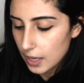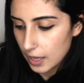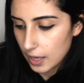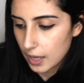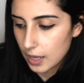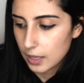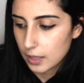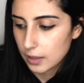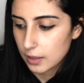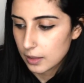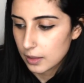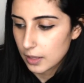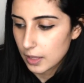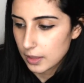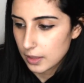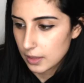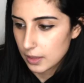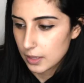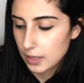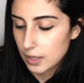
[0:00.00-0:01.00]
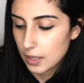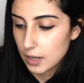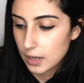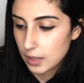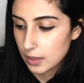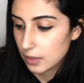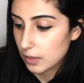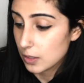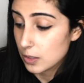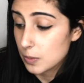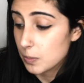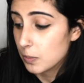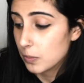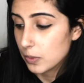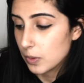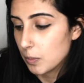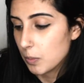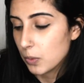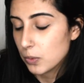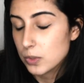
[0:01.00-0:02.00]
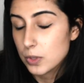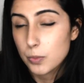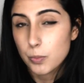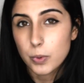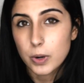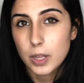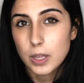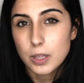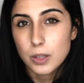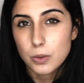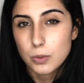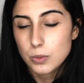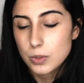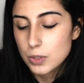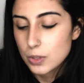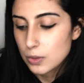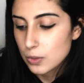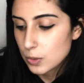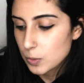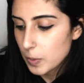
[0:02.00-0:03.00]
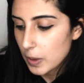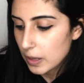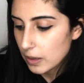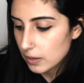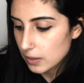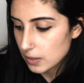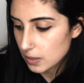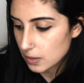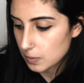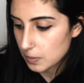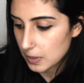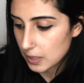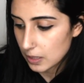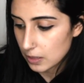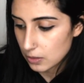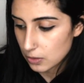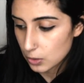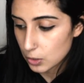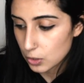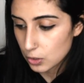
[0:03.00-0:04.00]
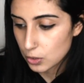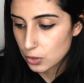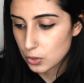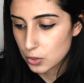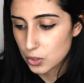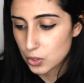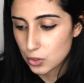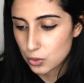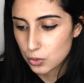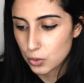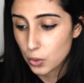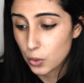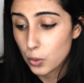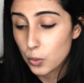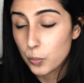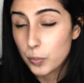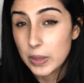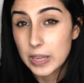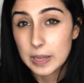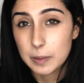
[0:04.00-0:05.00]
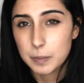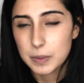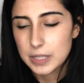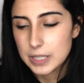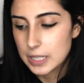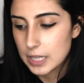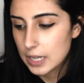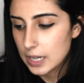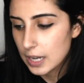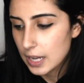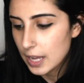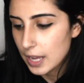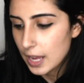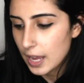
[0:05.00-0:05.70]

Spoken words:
And I think that, and then that's the most of what I use in those palettes, is because they're just so pigmented,